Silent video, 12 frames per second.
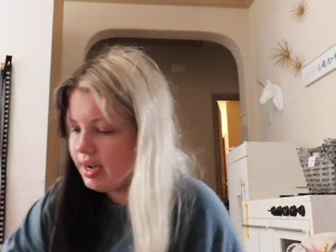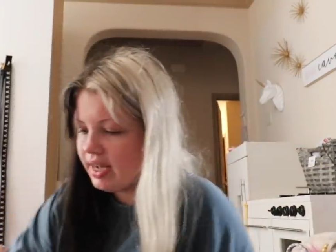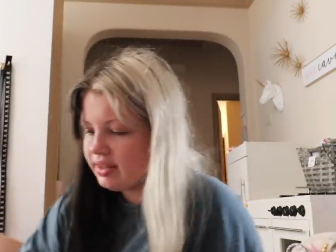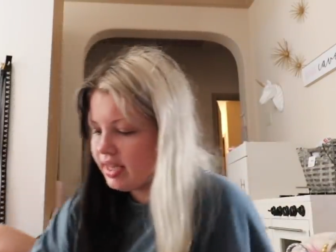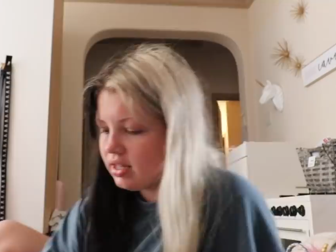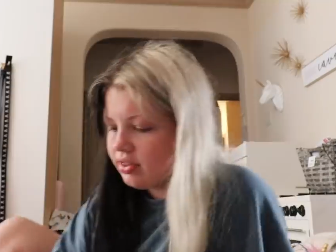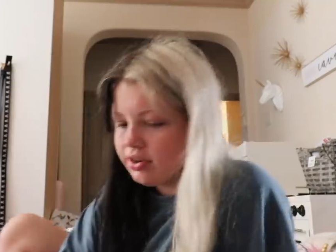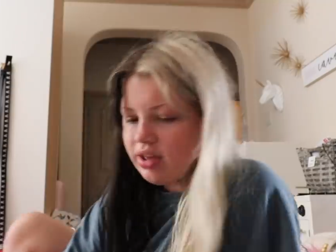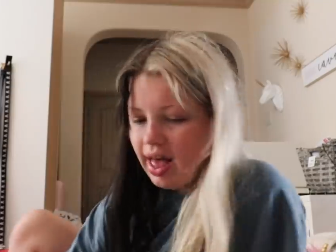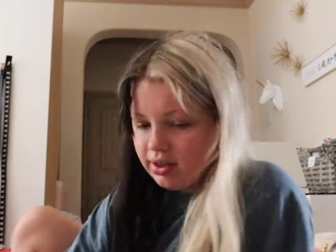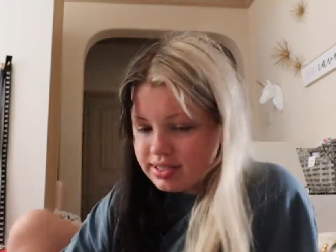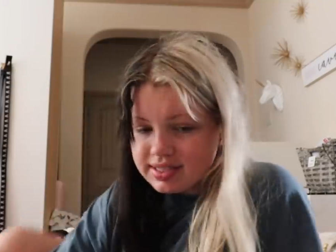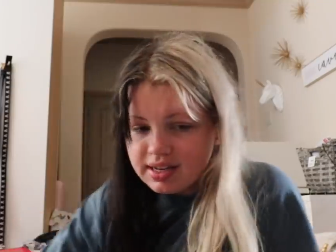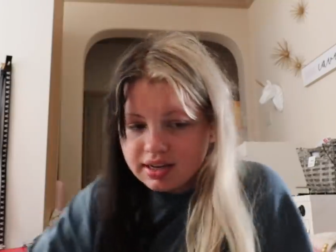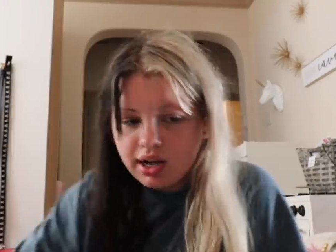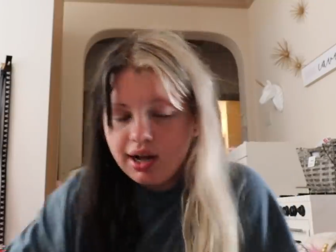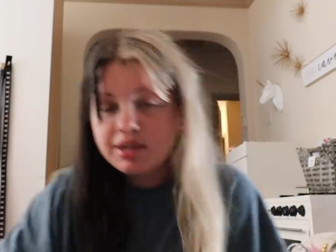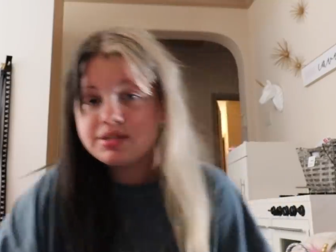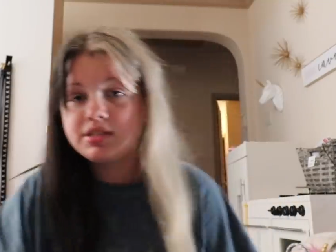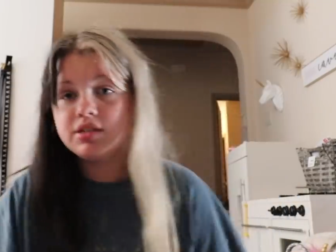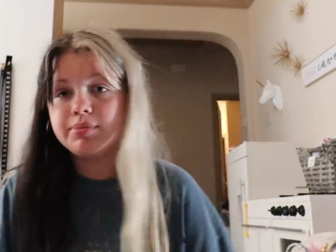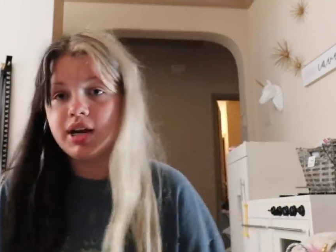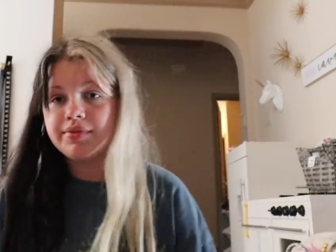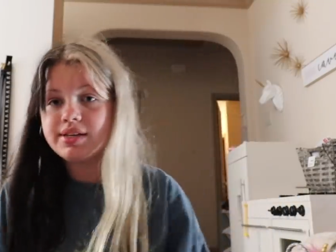had like a little Elsa costume,
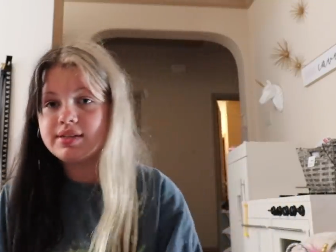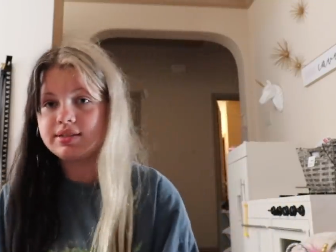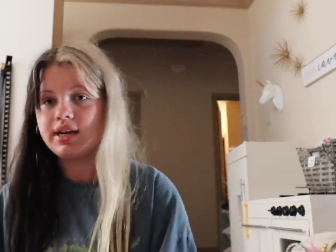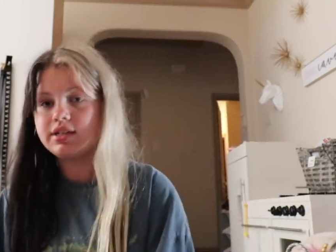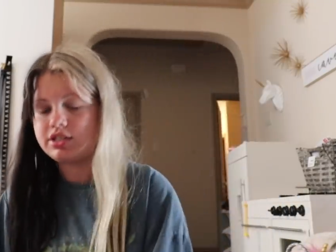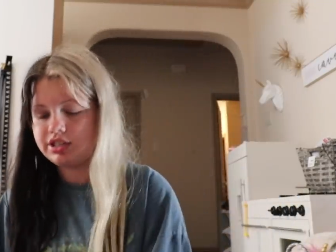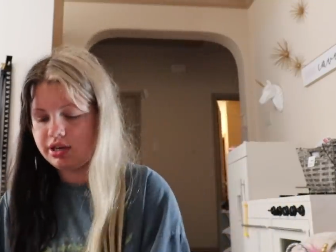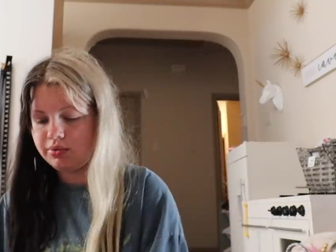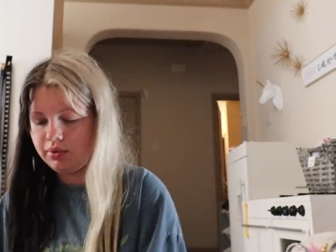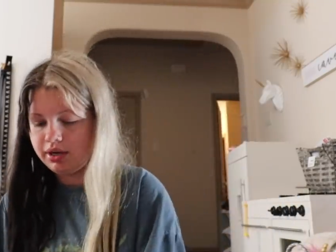but Everly decided she didn't